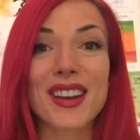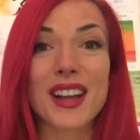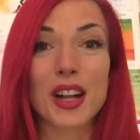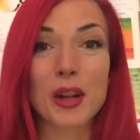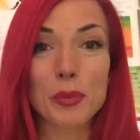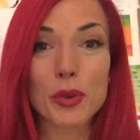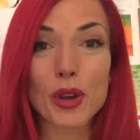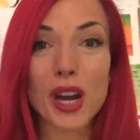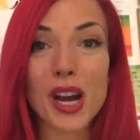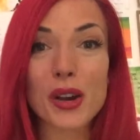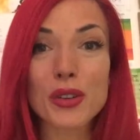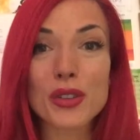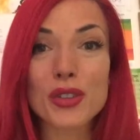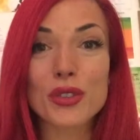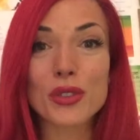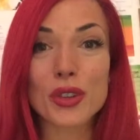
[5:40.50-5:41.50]
help you
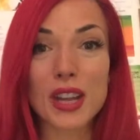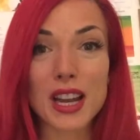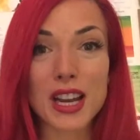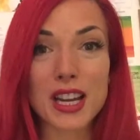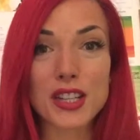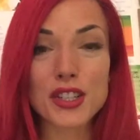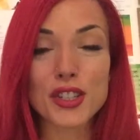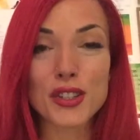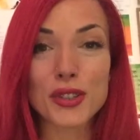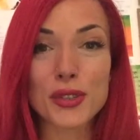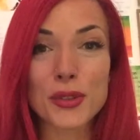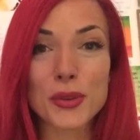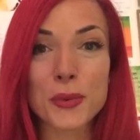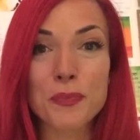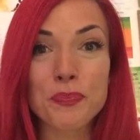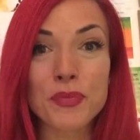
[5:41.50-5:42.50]
out, to guide
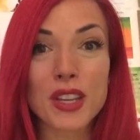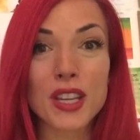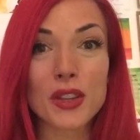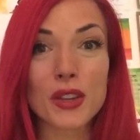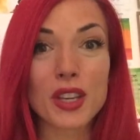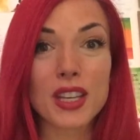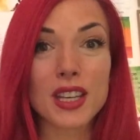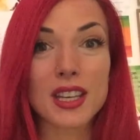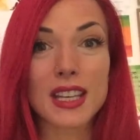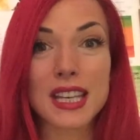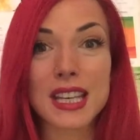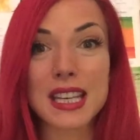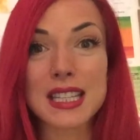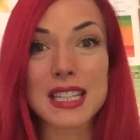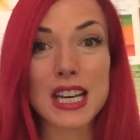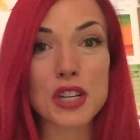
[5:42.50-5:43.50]
you. You can get
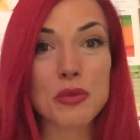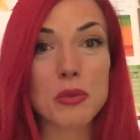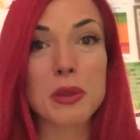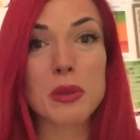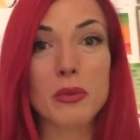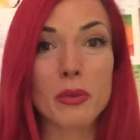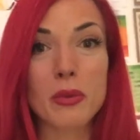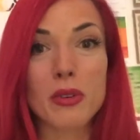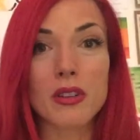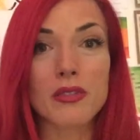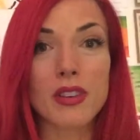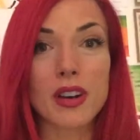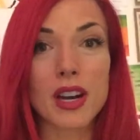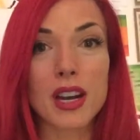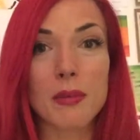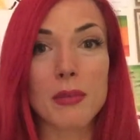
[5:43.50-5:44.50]
in touch with me
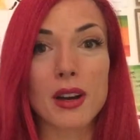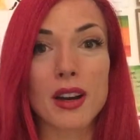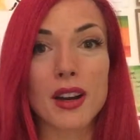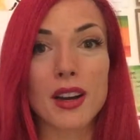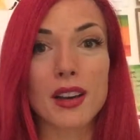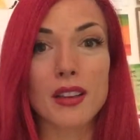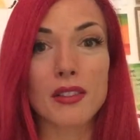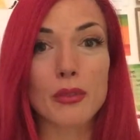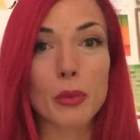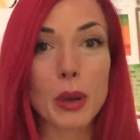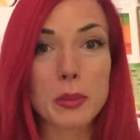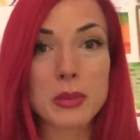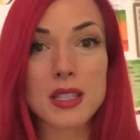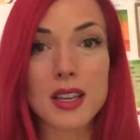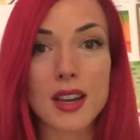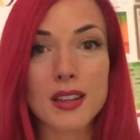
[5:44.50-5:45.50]
via my
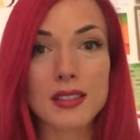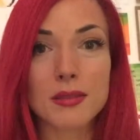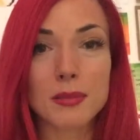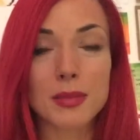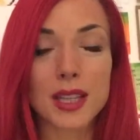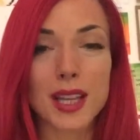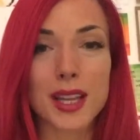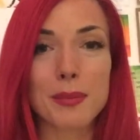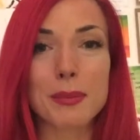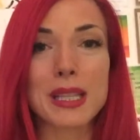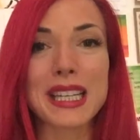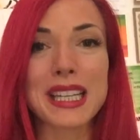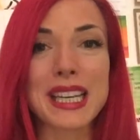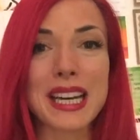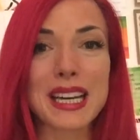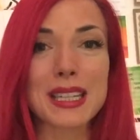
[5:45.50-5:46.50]
website,
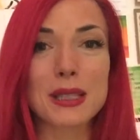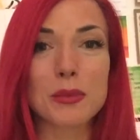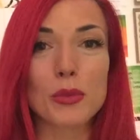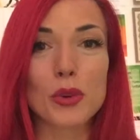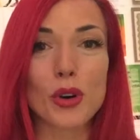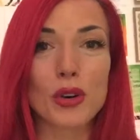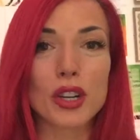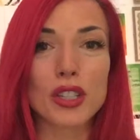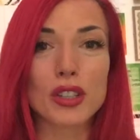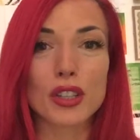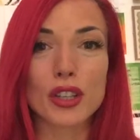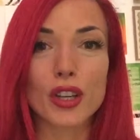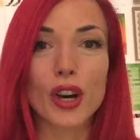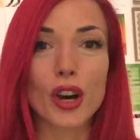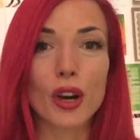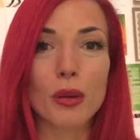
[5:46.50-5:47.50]

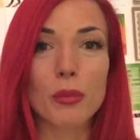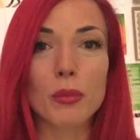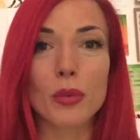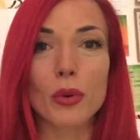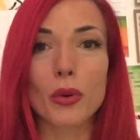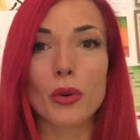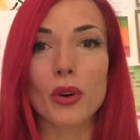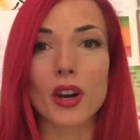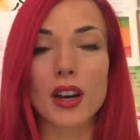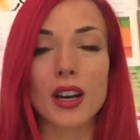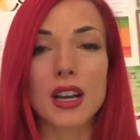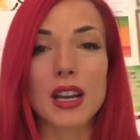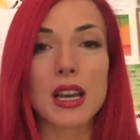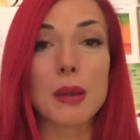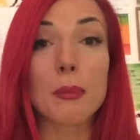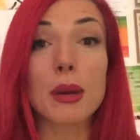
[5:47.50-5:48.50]
milijanadeMori.com, or
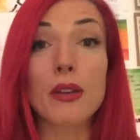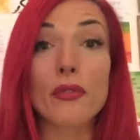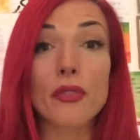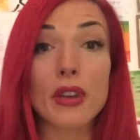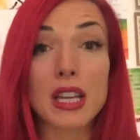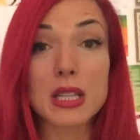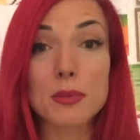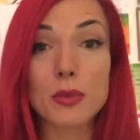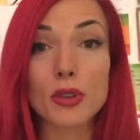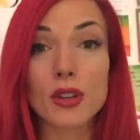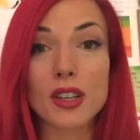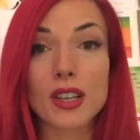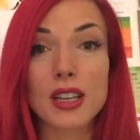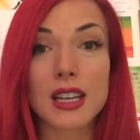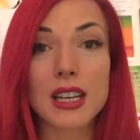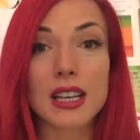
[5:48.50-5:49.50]
my
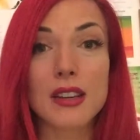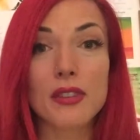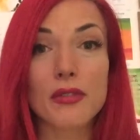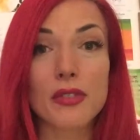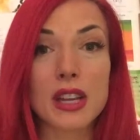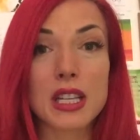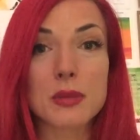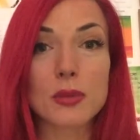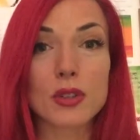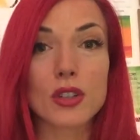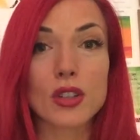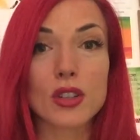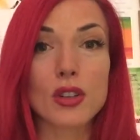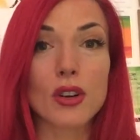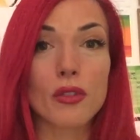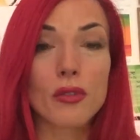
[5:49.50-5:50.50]
Facebook,
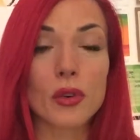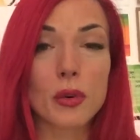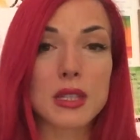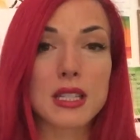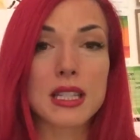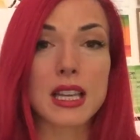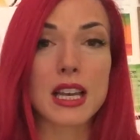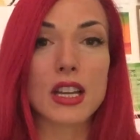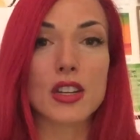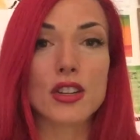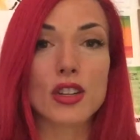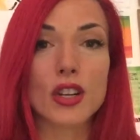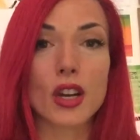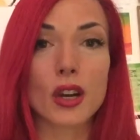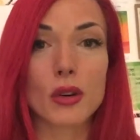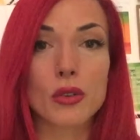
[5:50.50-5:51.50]

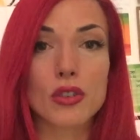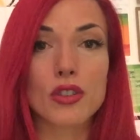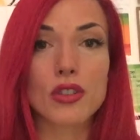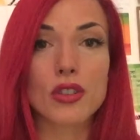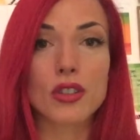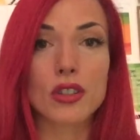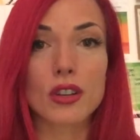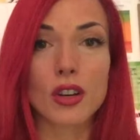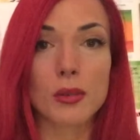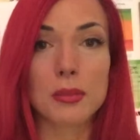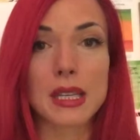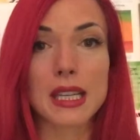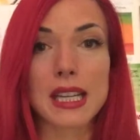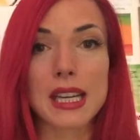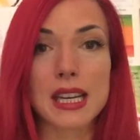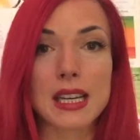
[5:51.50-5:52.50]

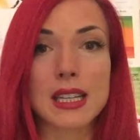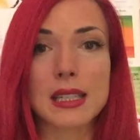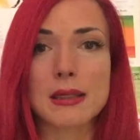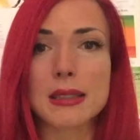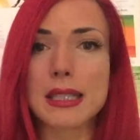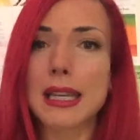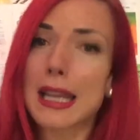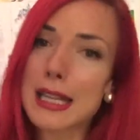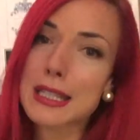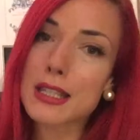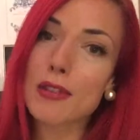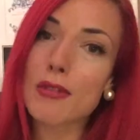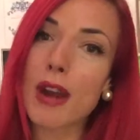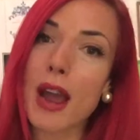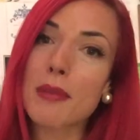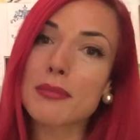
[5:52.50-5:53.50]
facebook.com/coach.milijana.
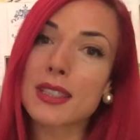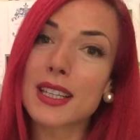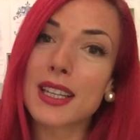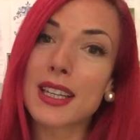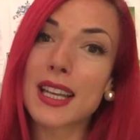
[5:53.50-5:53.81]
Instagram